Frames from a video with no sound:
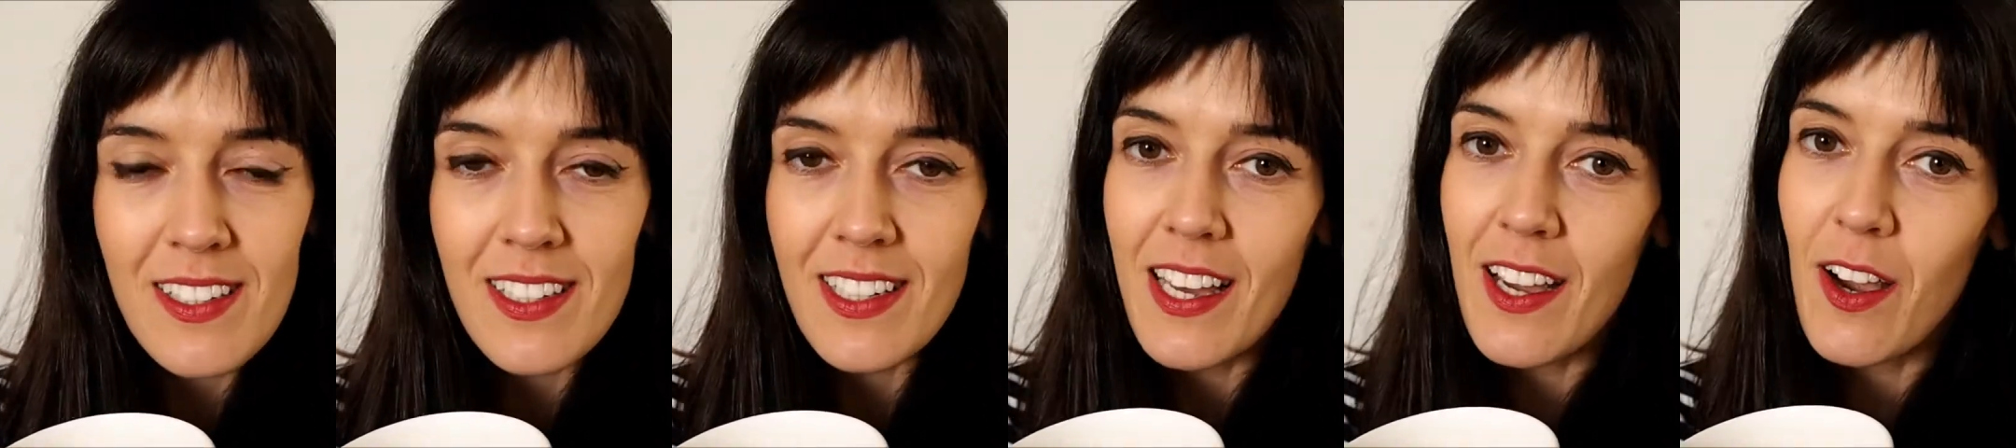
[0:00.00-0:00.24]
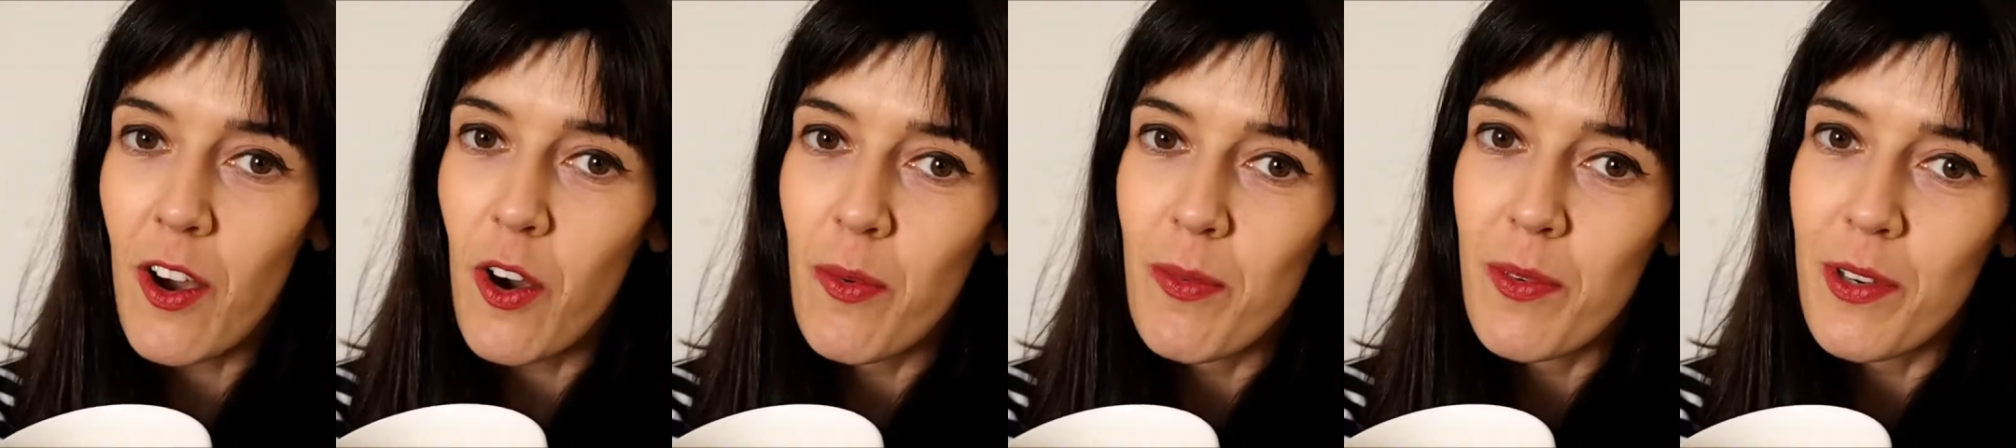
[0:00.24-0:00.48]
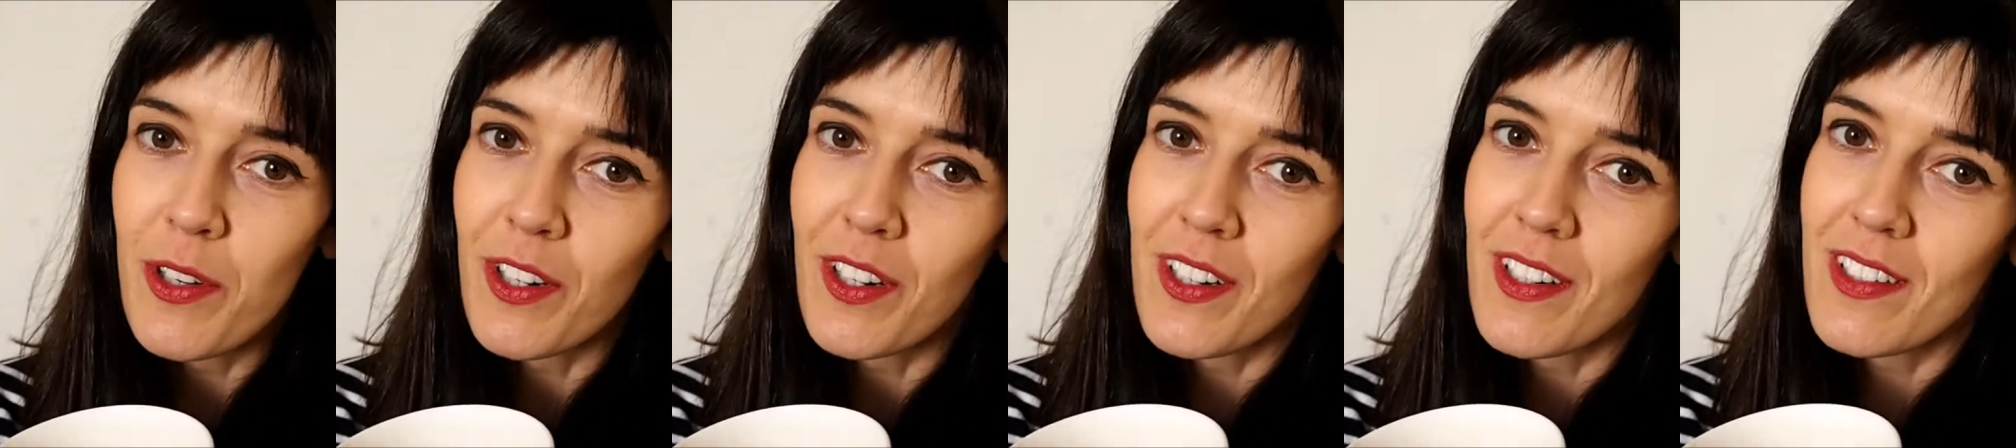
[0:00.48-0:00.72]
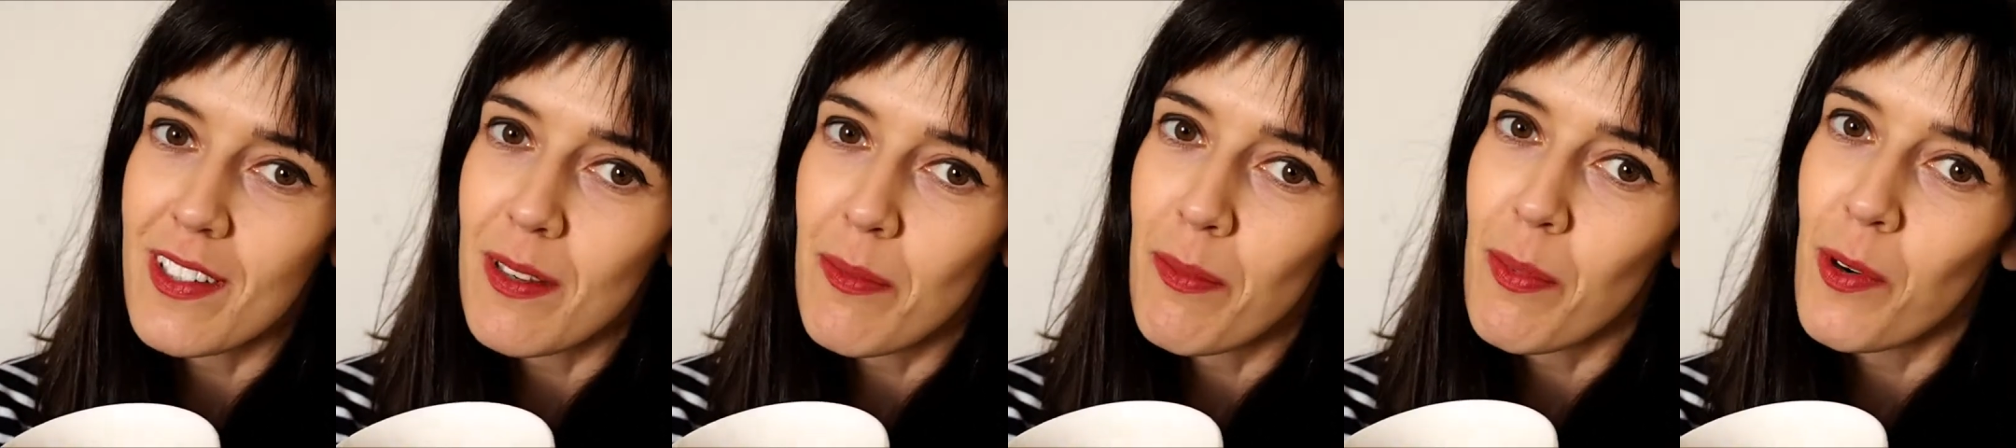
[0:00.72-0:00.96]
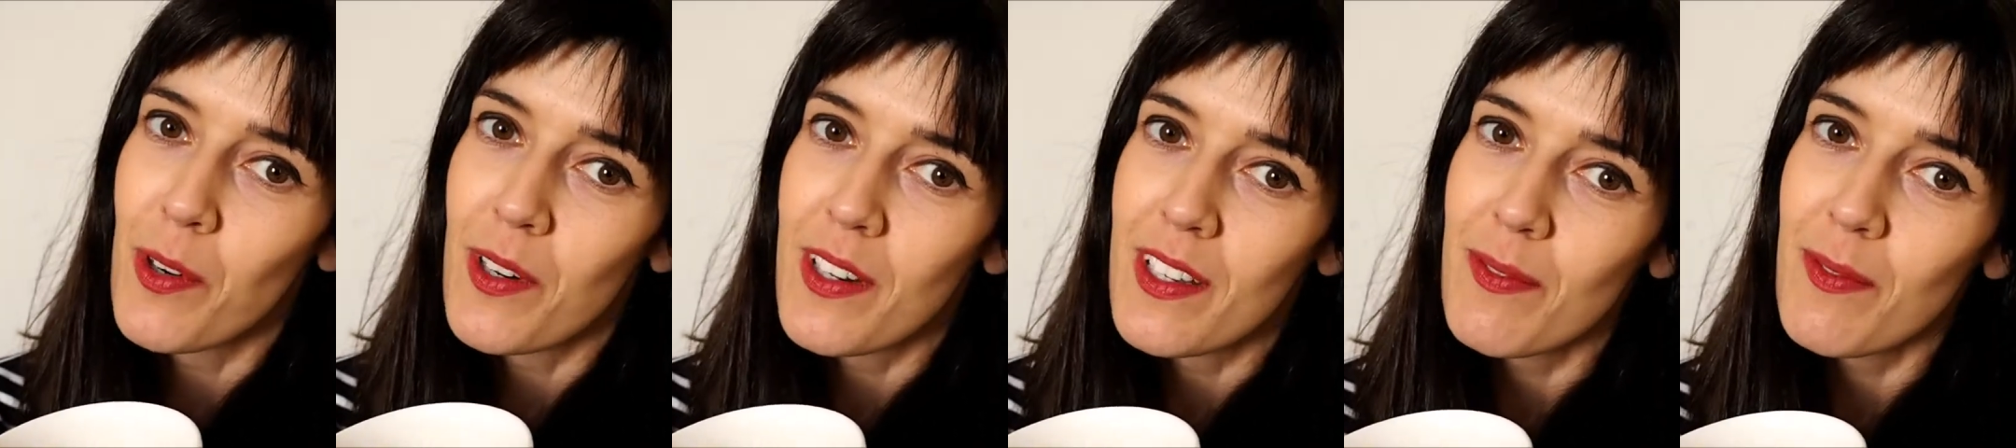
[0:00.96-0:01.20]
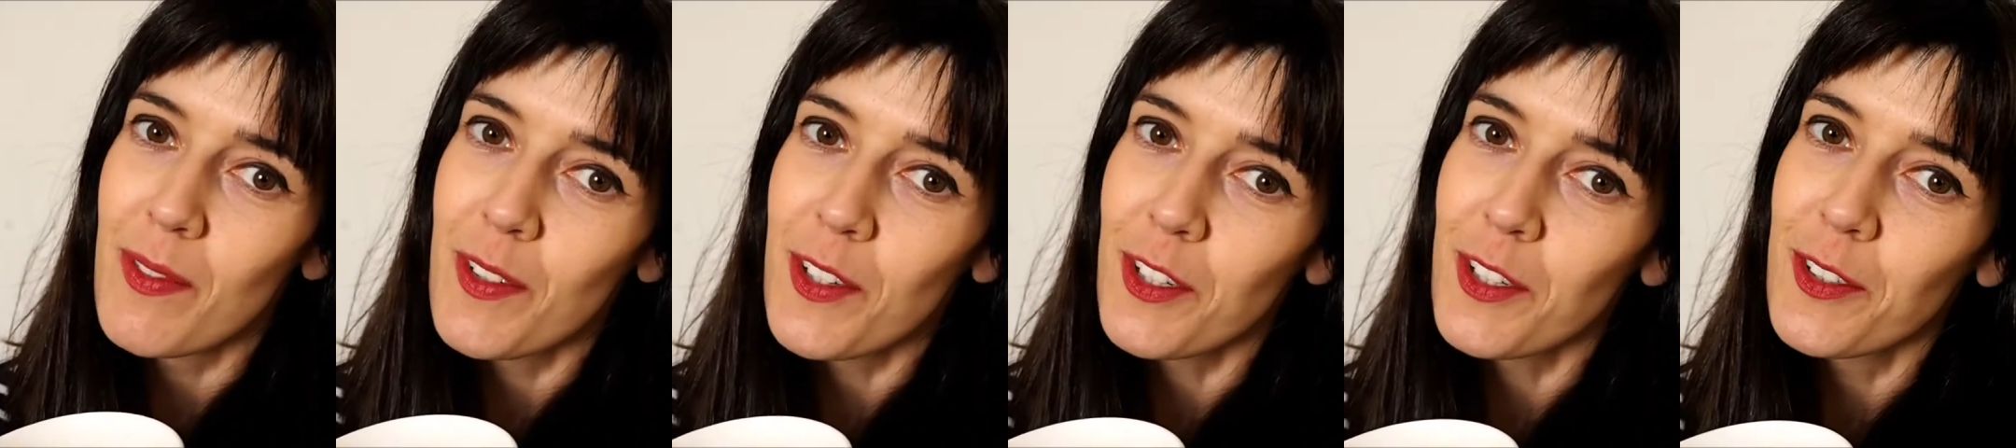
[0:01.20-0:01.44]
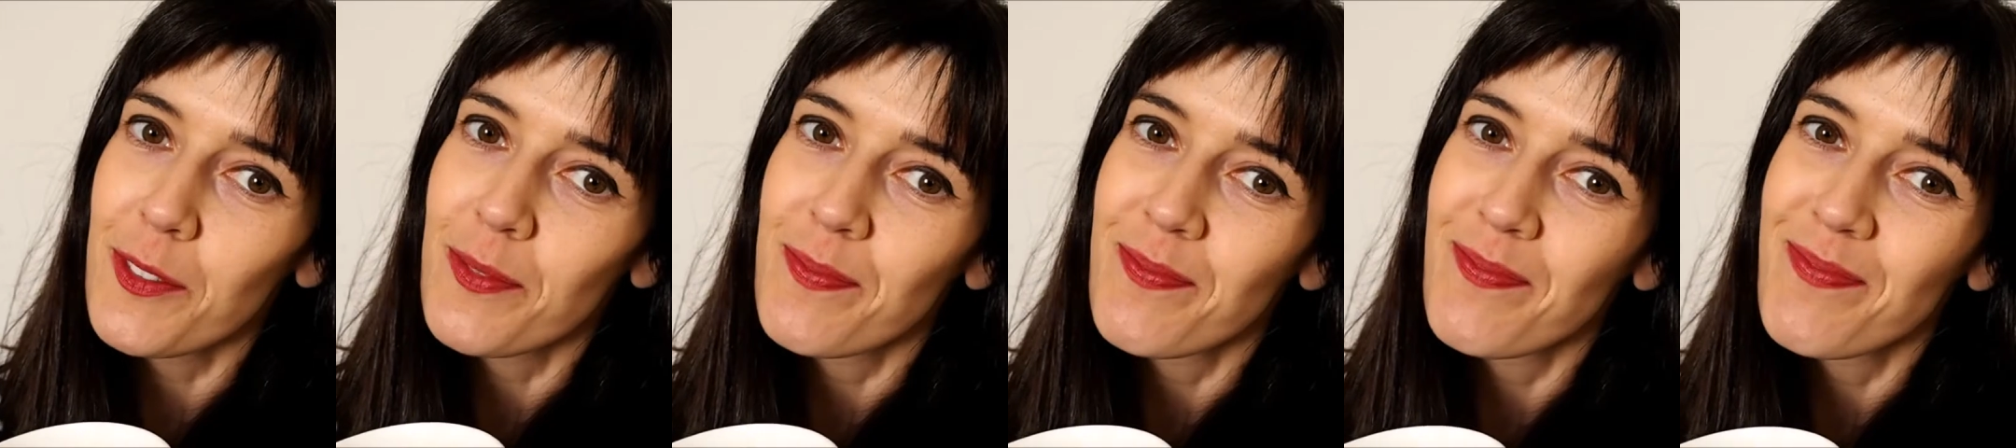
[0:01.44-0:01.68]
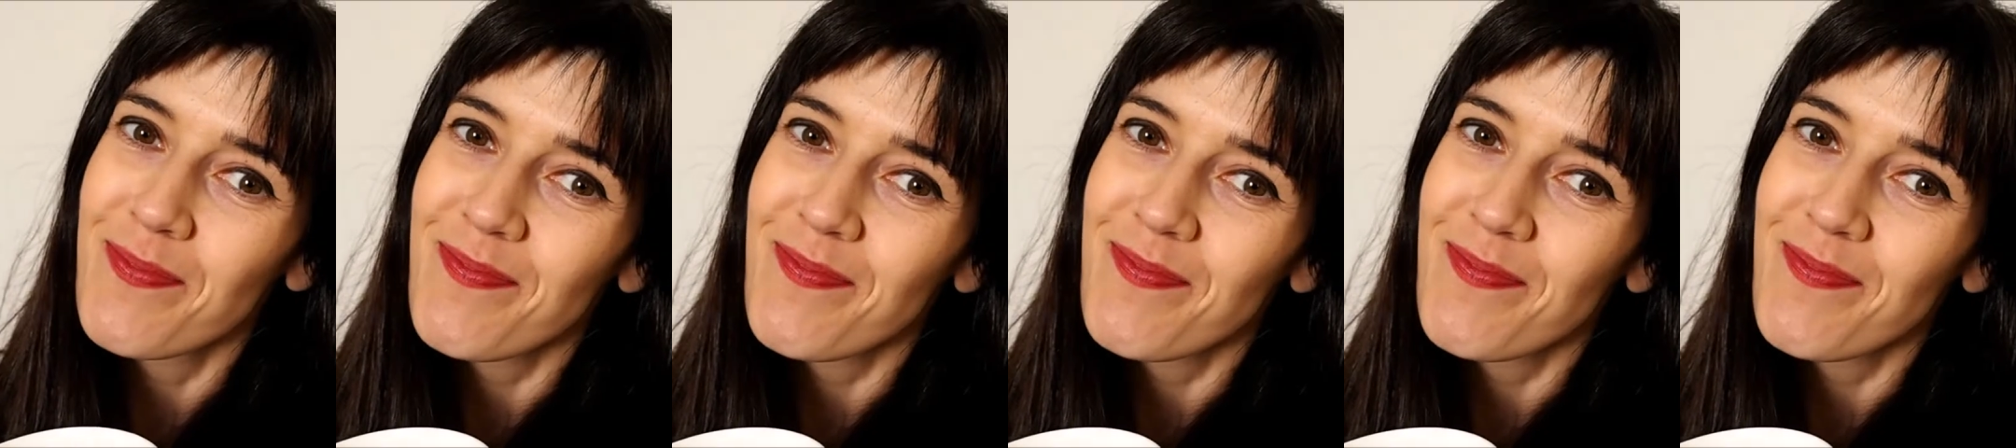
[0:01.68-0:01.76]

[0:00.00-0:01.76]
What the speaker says: and I hope you're gonna support them too.